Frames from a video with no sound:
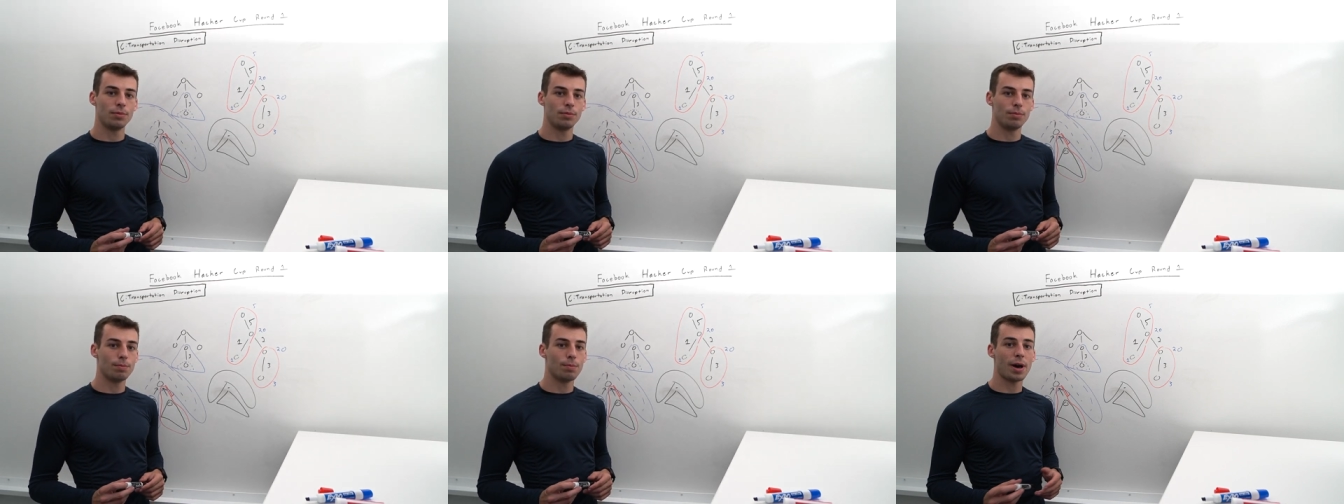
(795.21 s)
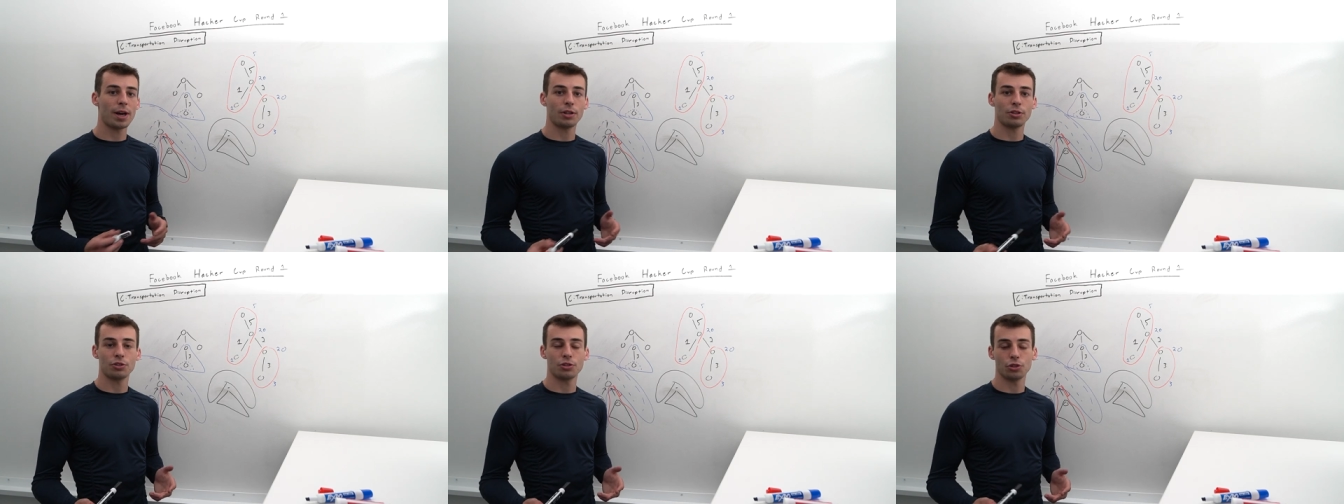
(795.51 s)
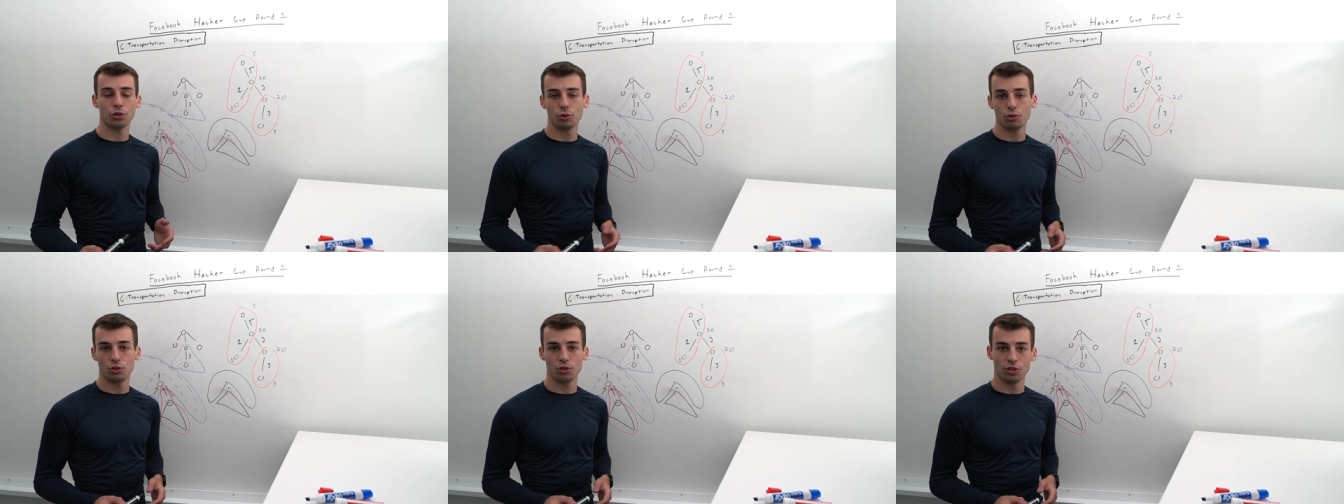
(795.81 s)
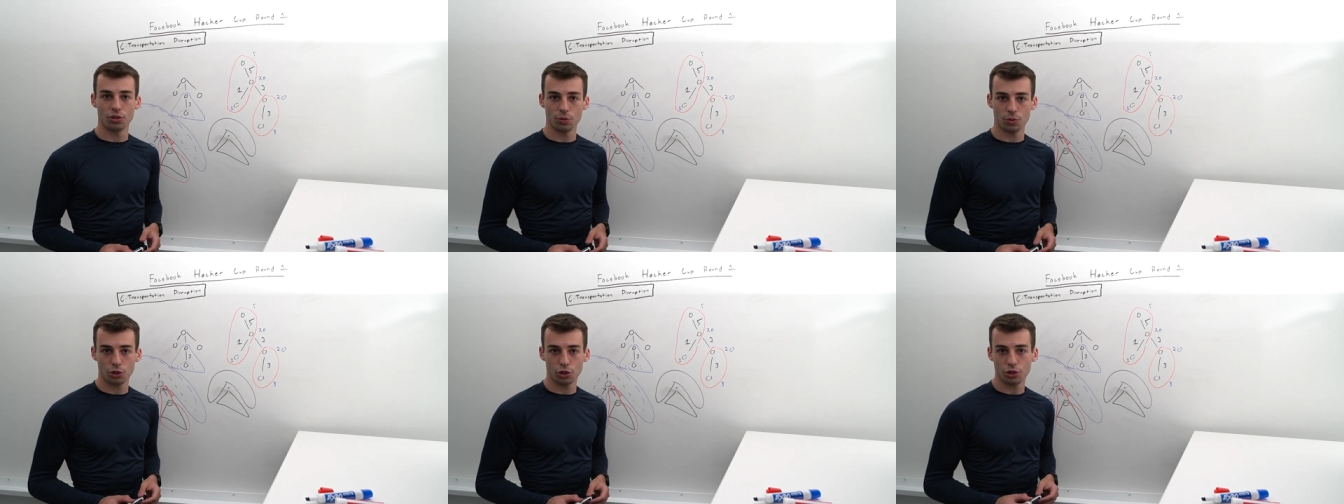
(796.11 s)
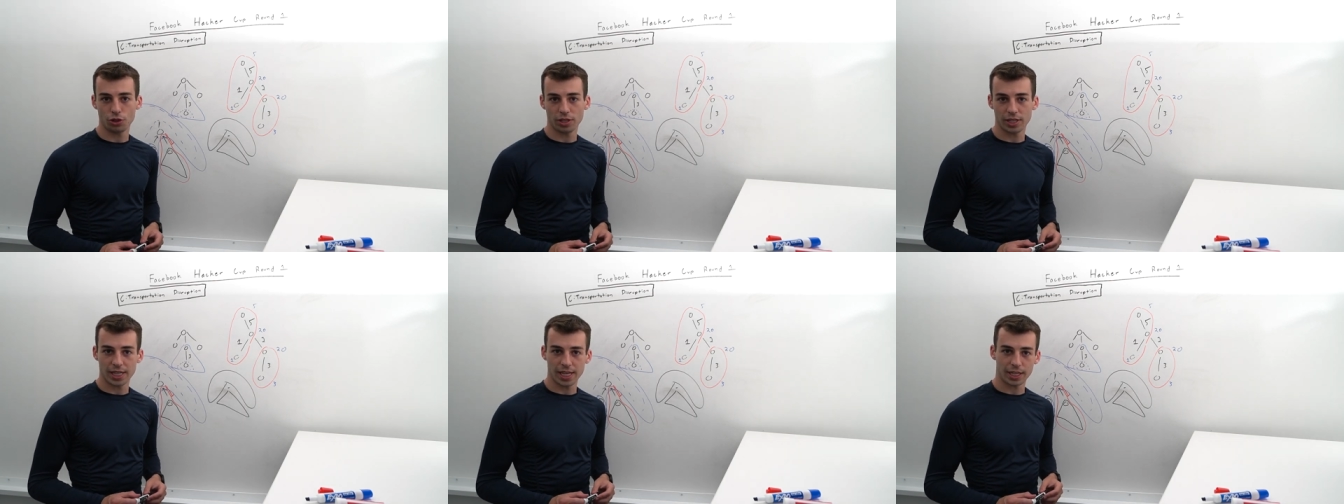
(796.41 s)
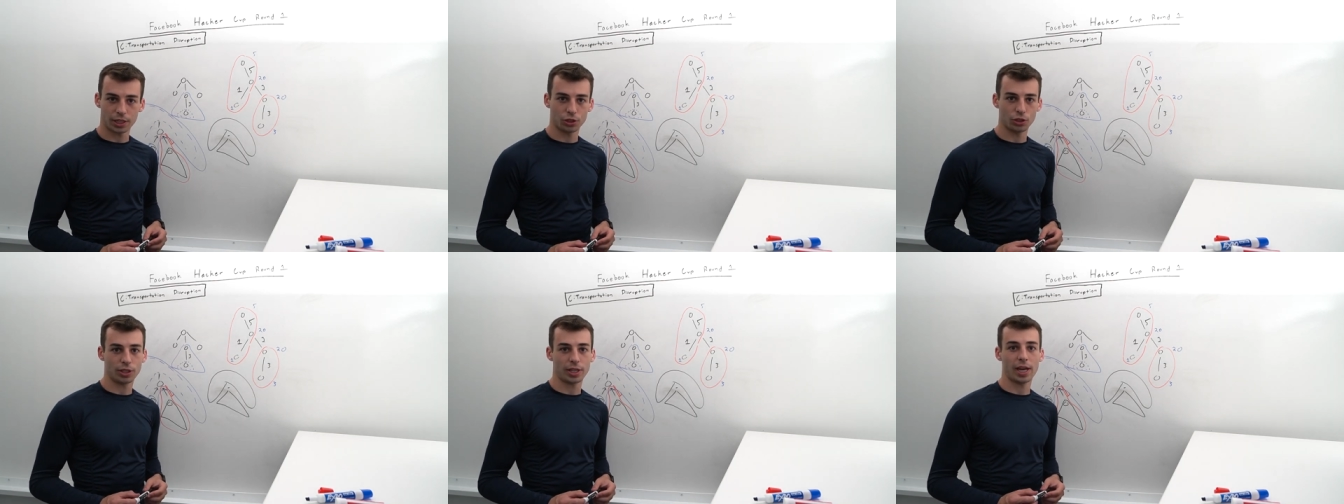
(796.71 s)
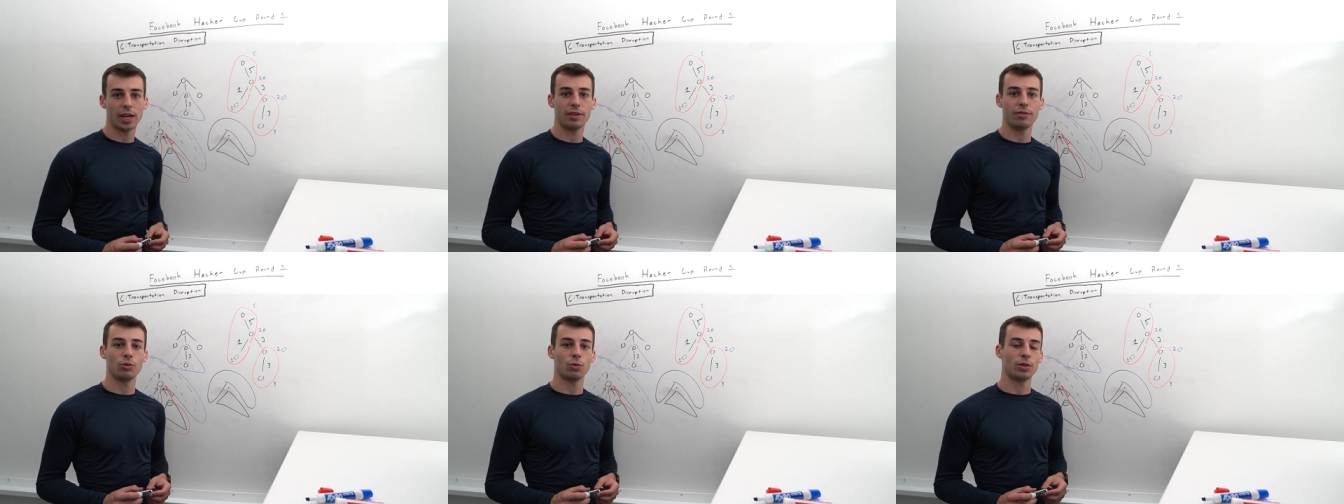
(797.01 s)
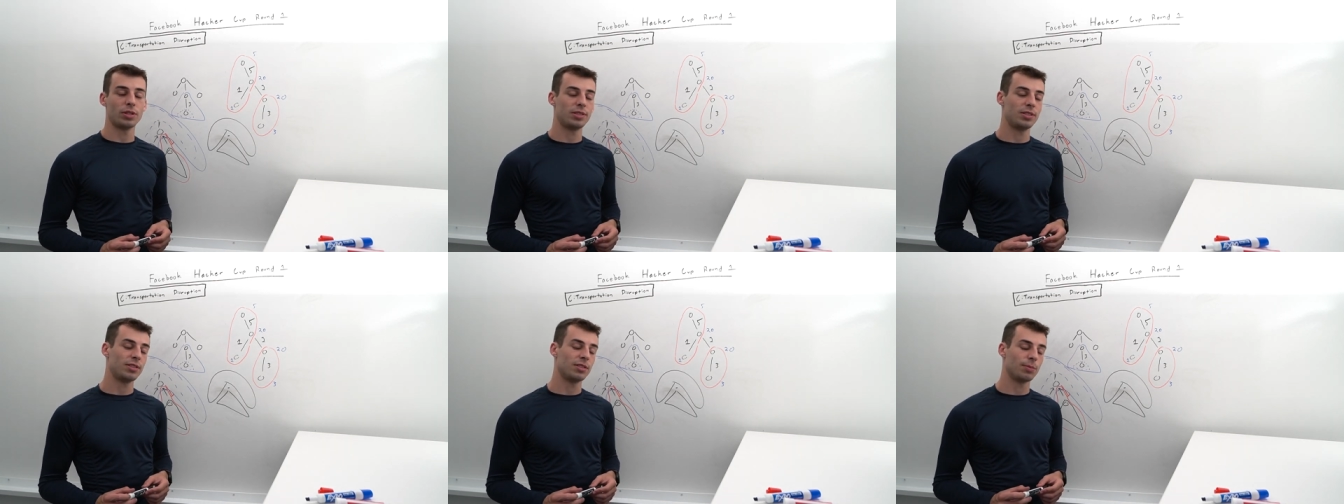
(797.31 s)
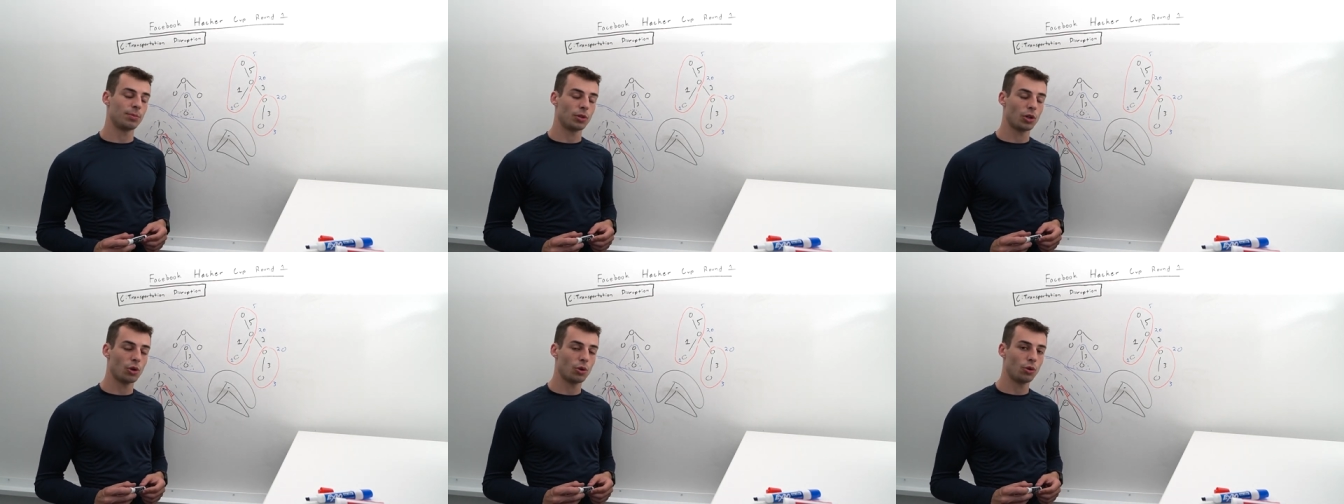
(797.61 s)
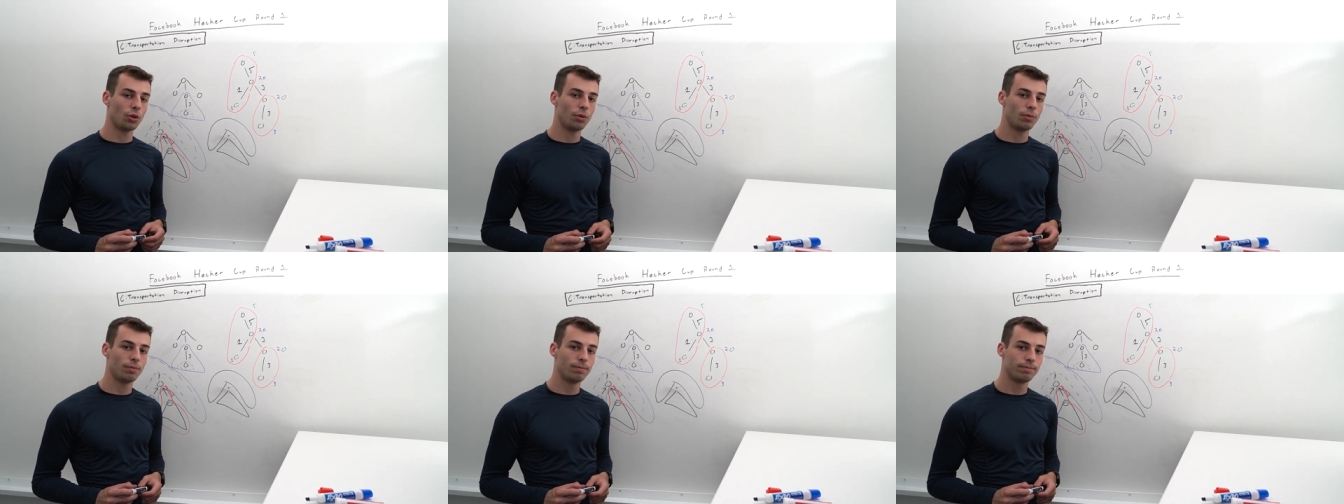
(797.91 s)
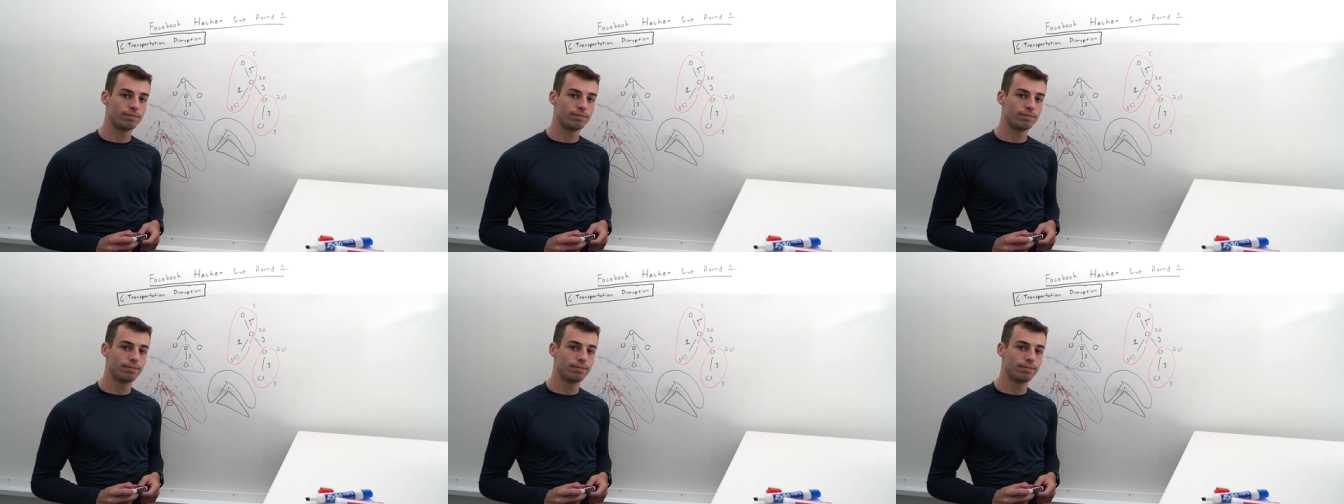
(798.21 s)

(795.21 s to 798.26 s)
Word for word: model solutions, which you can take a look at if you want to see some code.